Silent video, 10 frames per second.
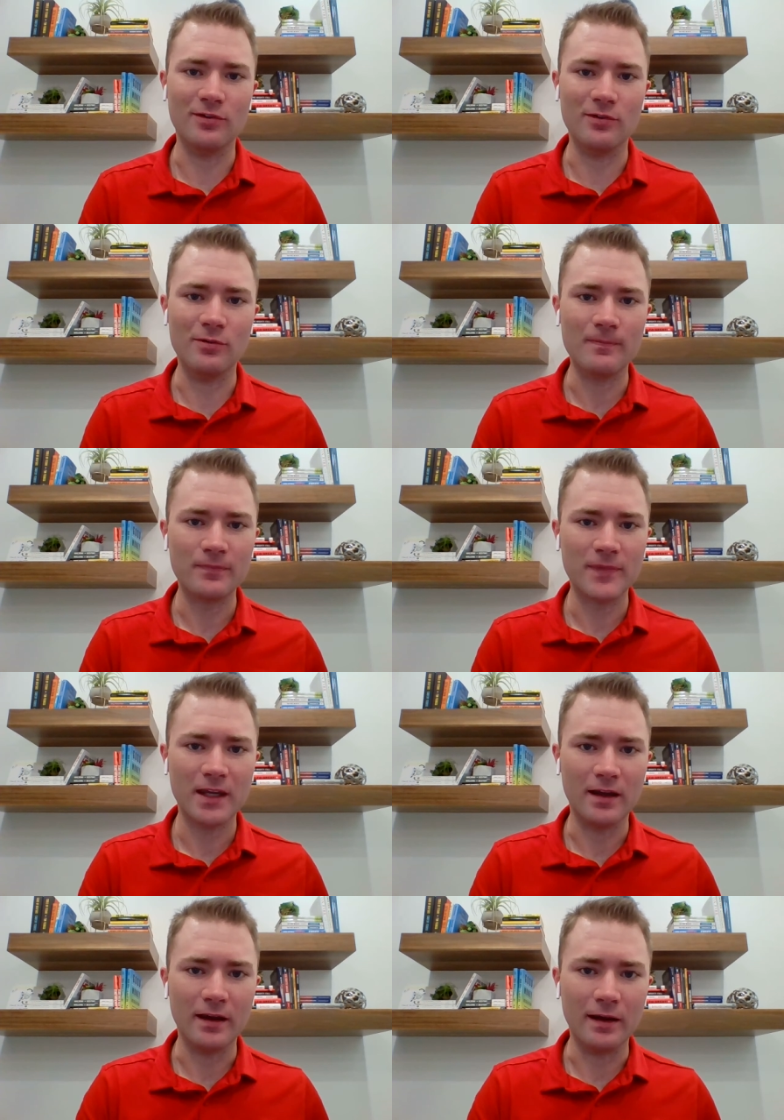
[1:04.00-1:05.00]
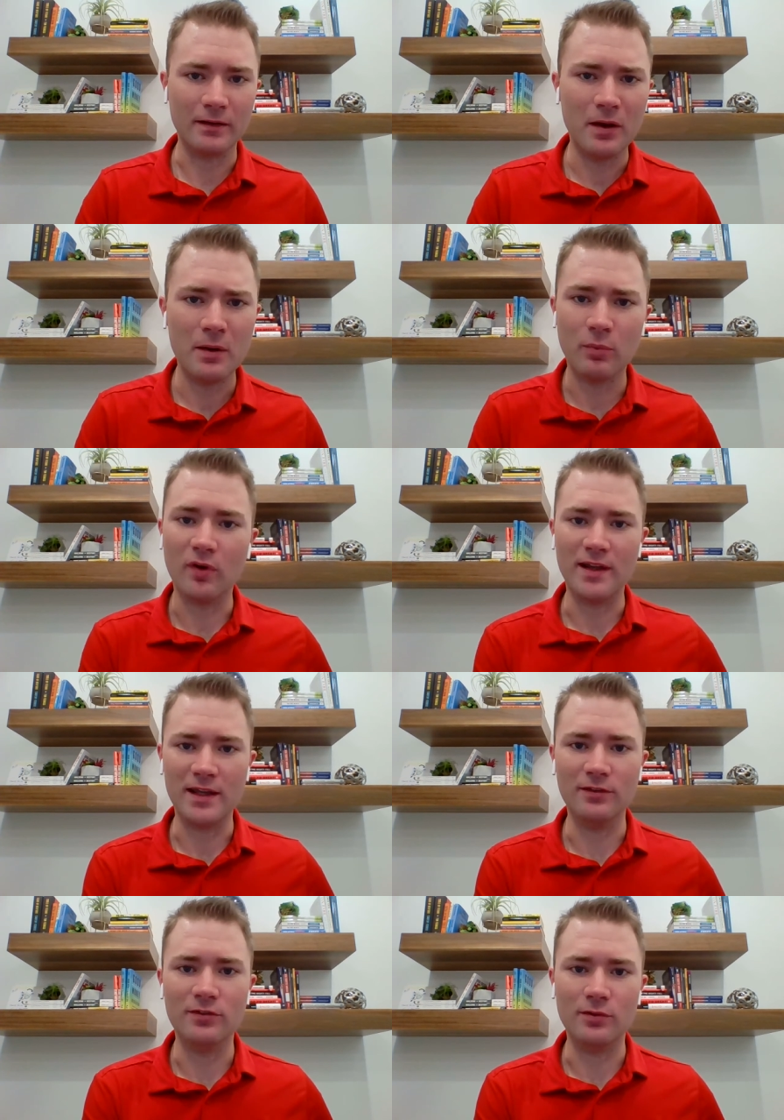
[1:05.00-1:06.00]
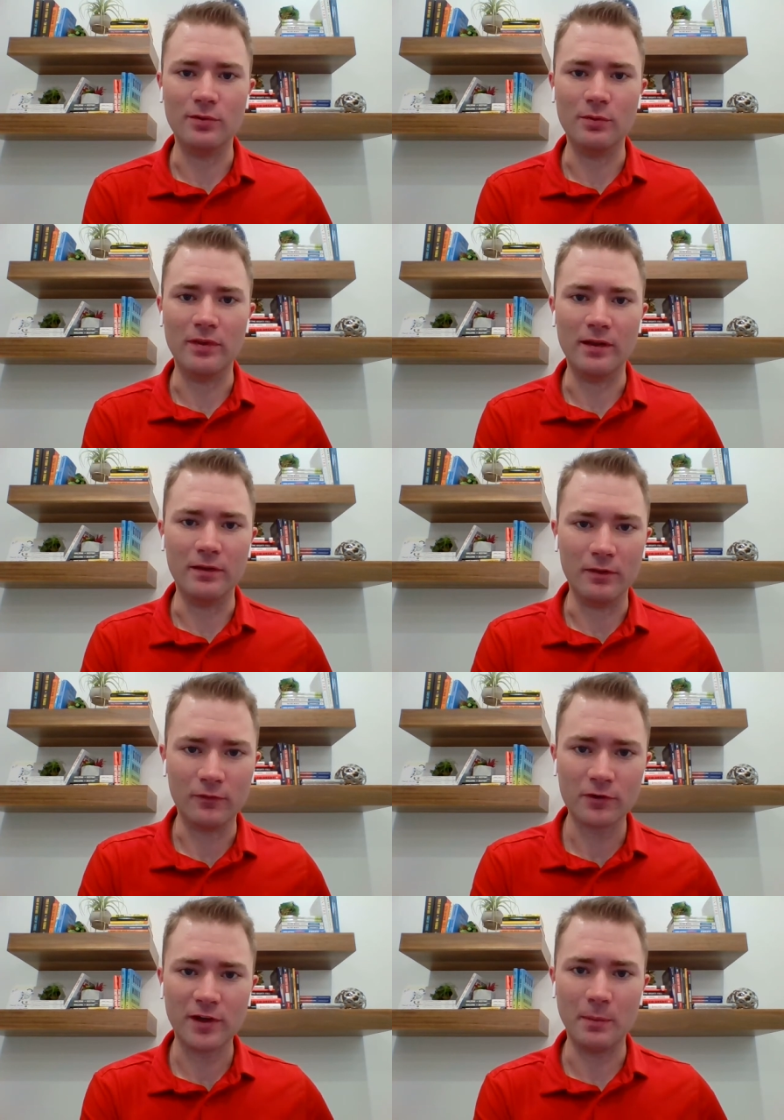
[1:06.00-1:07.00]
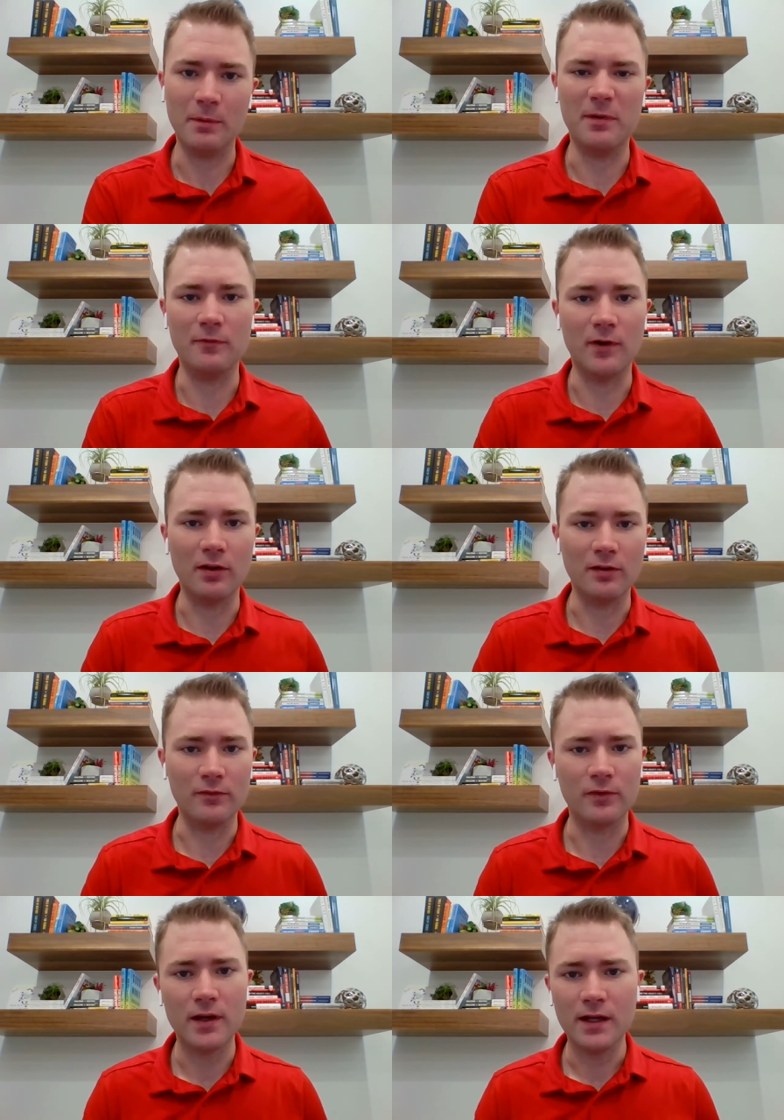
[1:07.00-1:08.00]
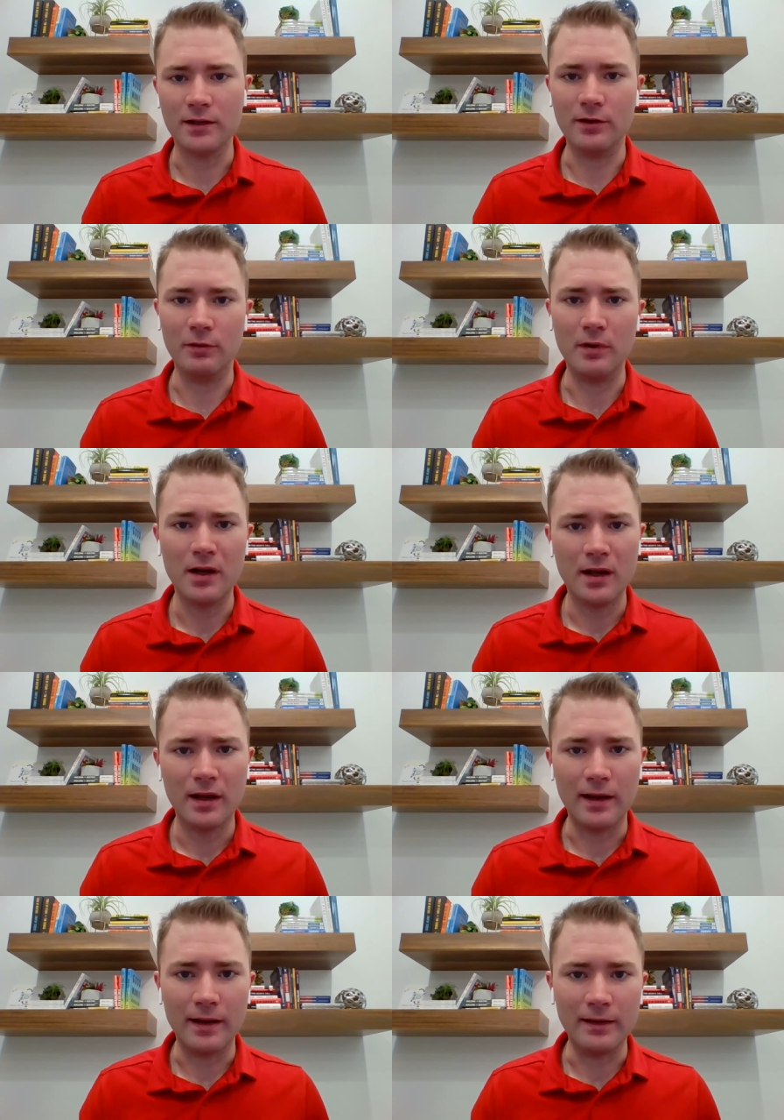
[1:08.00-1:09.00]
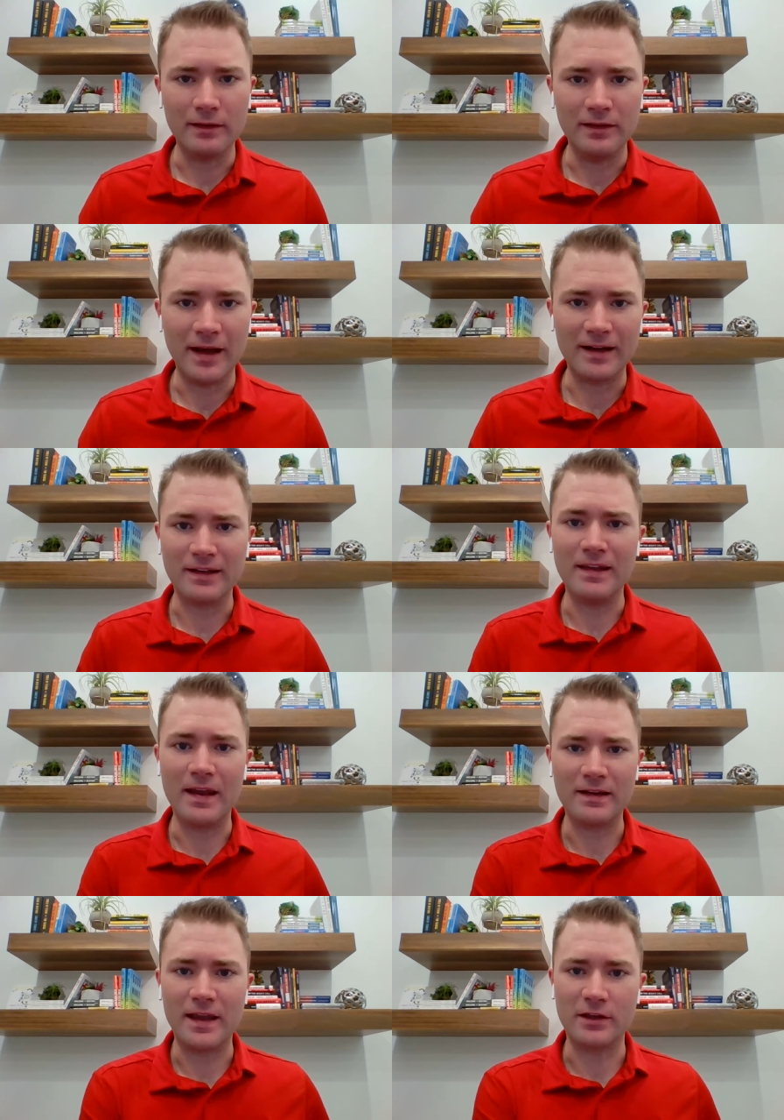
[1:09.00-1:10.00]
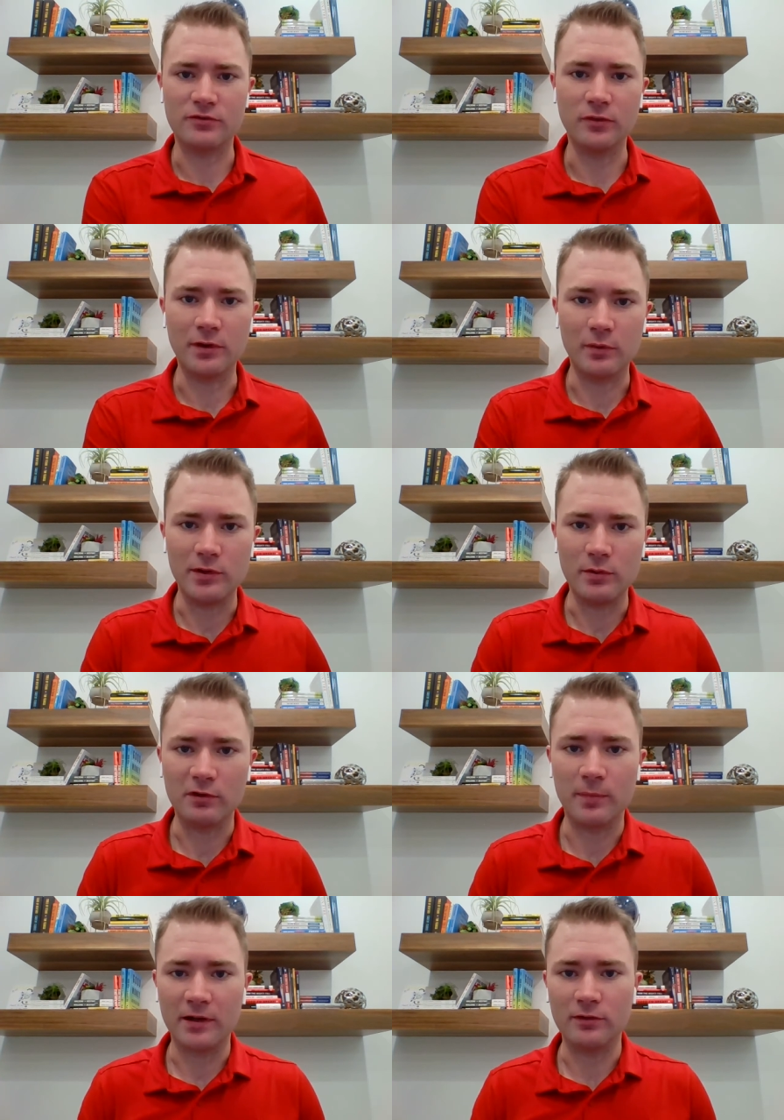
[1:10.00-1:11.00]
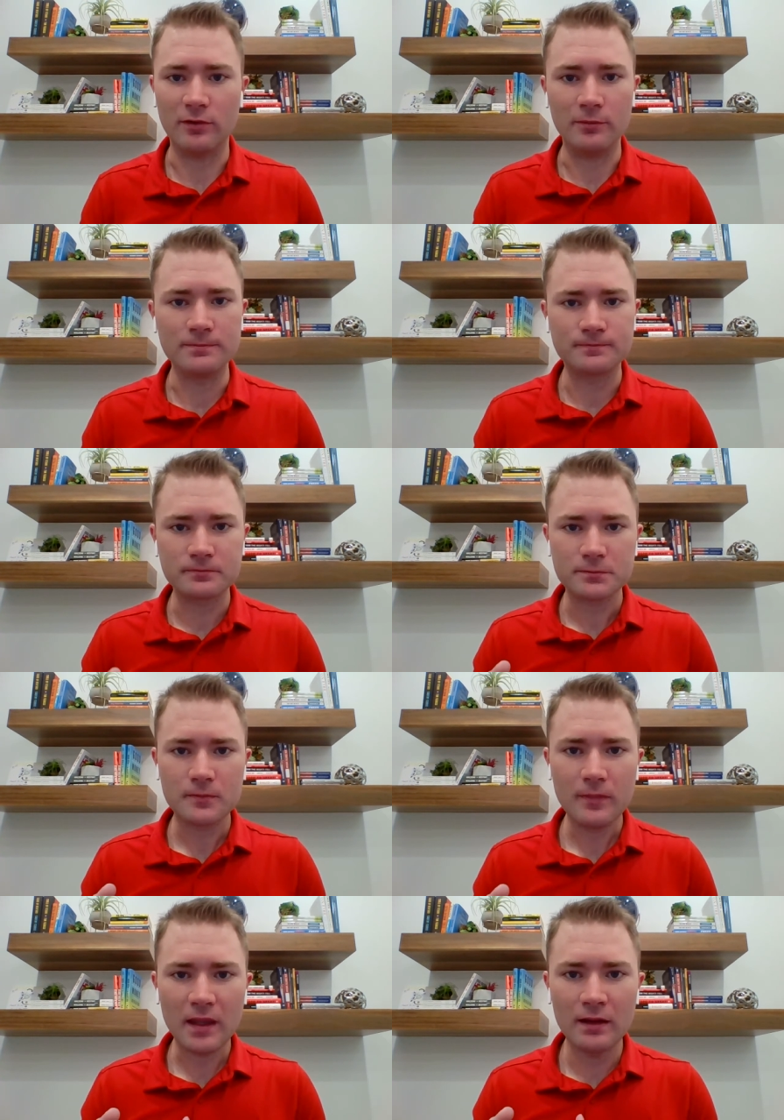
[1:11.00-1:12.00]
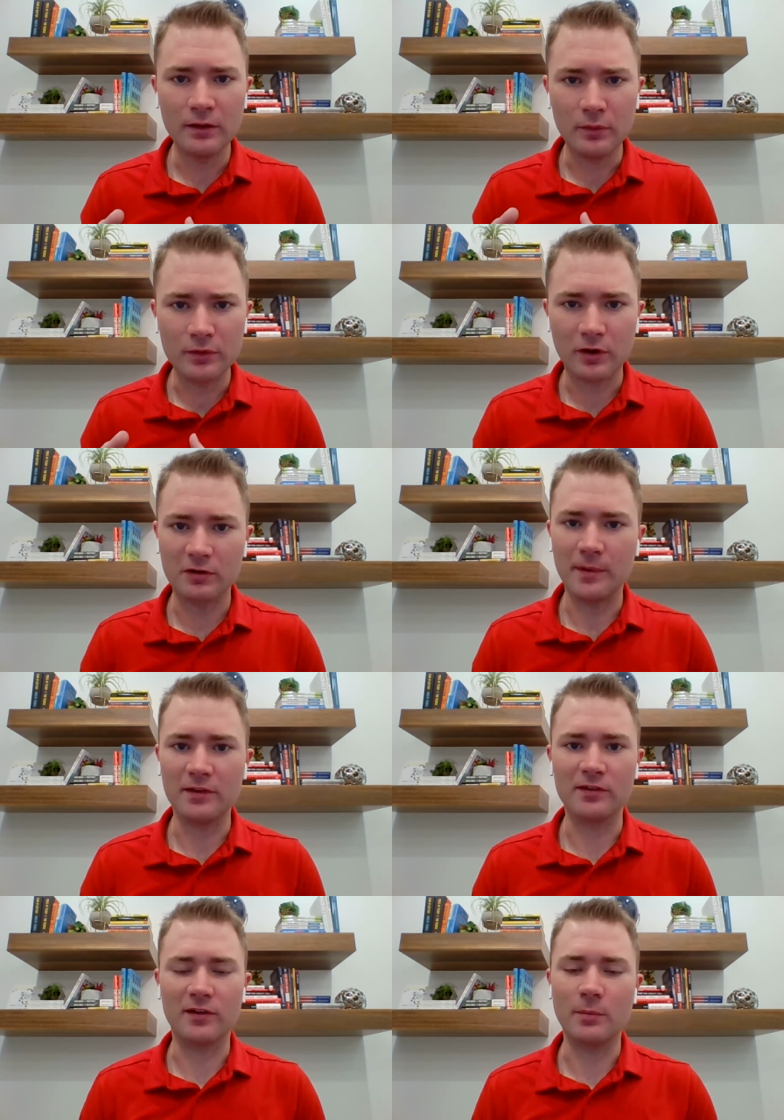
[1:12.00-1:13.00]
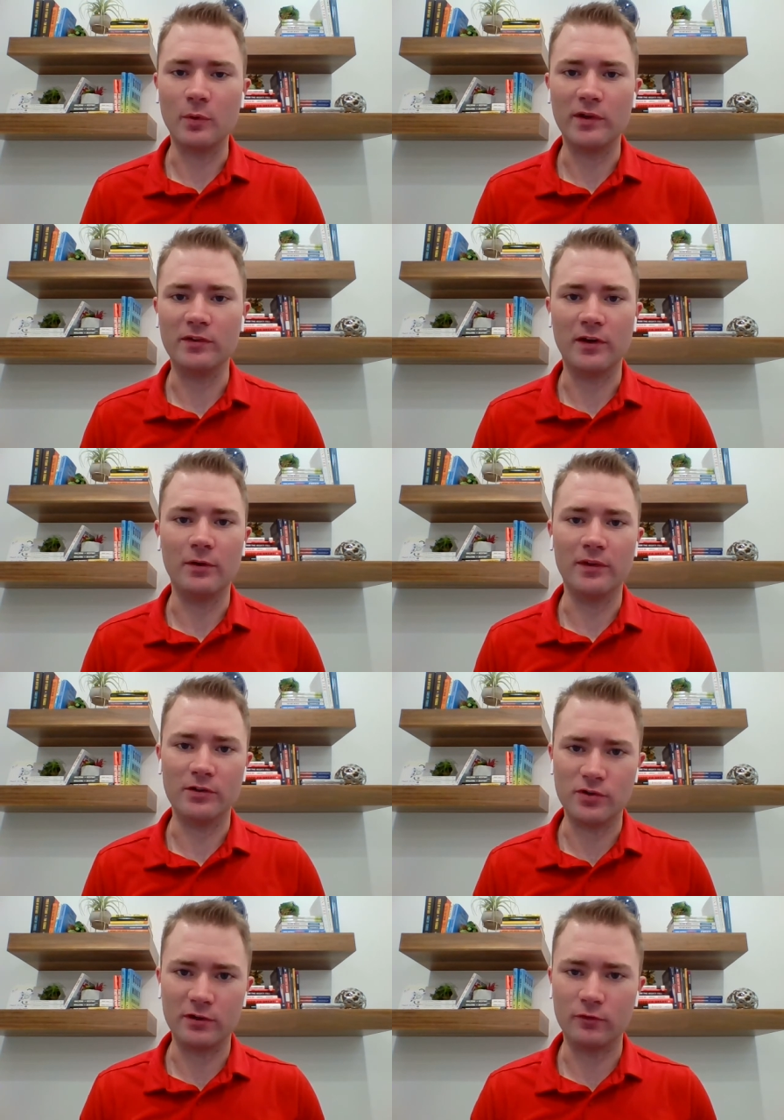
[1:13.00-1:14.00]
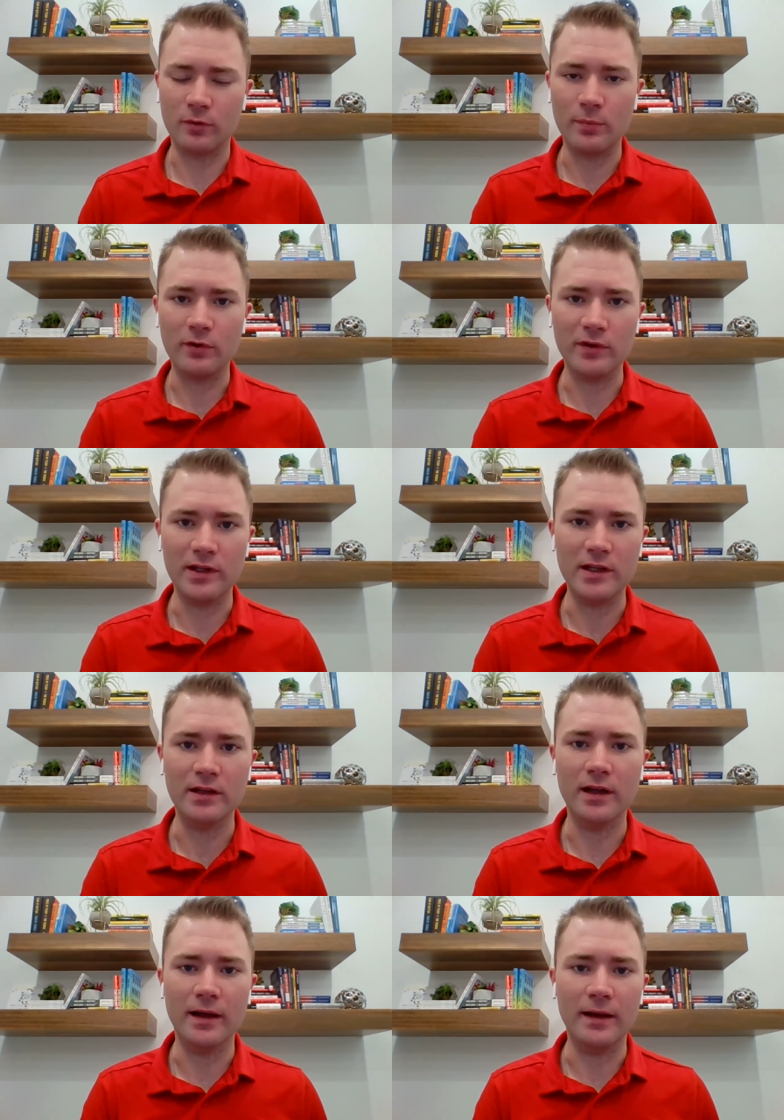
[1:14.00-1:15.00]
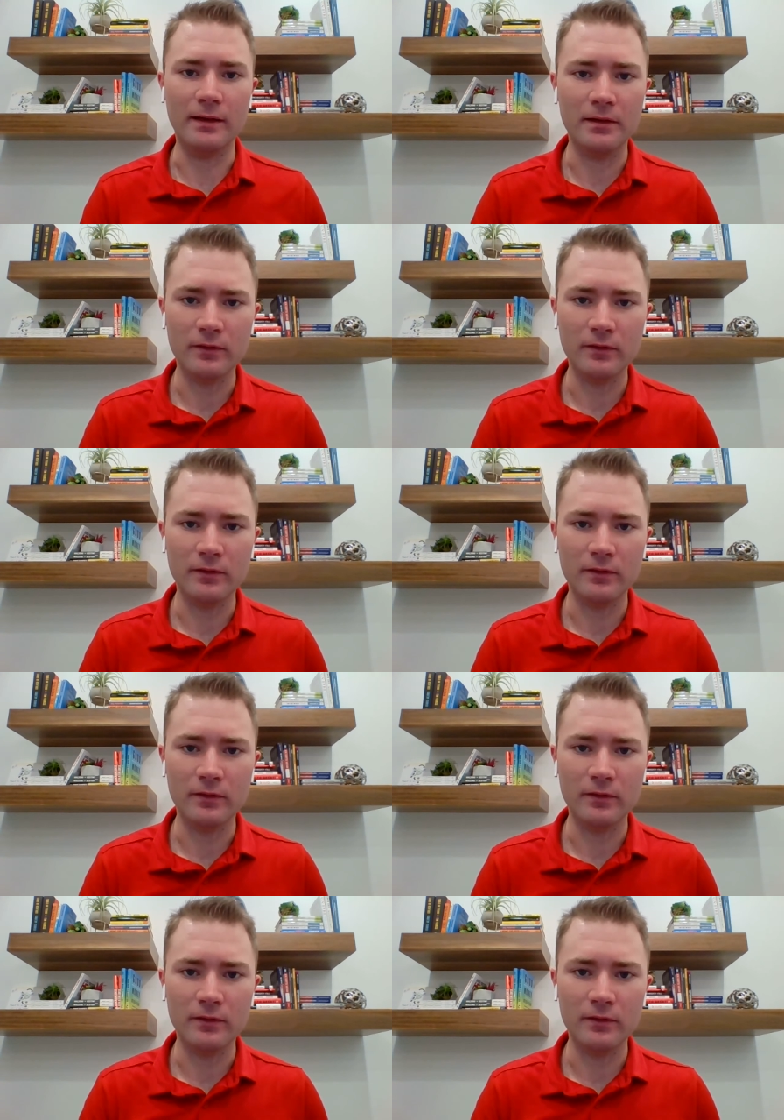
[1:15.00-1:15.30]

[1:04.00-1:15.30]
to uh, play into the the first common pitfall of you know uh, not net cash flowing what you expect to. Talked about this a couple weeks ago in the transferability uh,